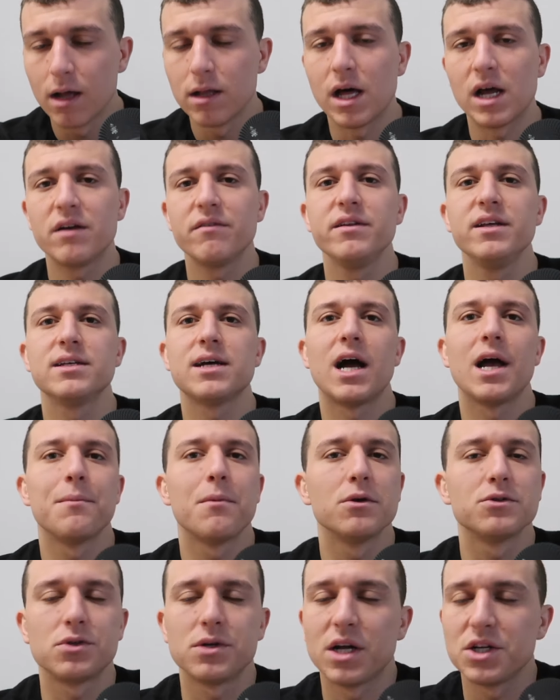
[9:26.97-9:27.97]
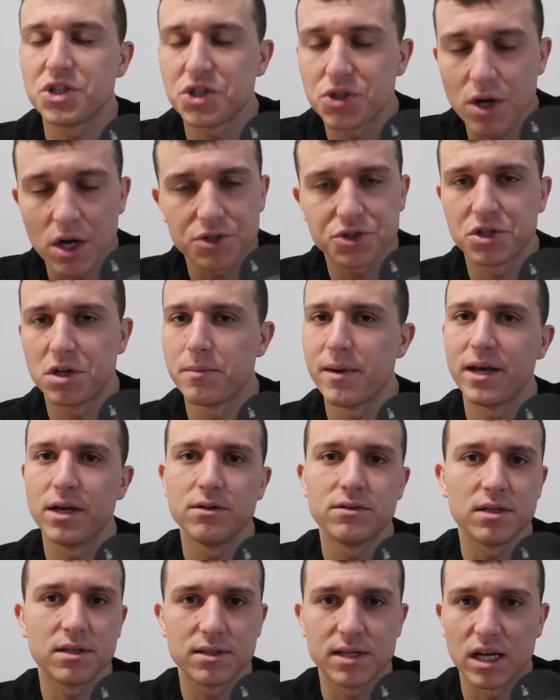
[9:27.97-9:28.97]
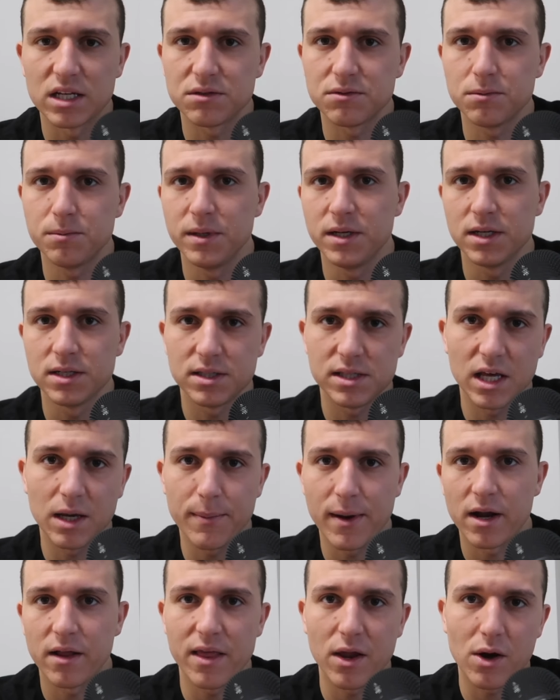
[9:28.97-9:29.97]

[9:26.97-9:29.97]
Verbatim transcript: A lot of these IMOs are not structured to make you successful because think about it.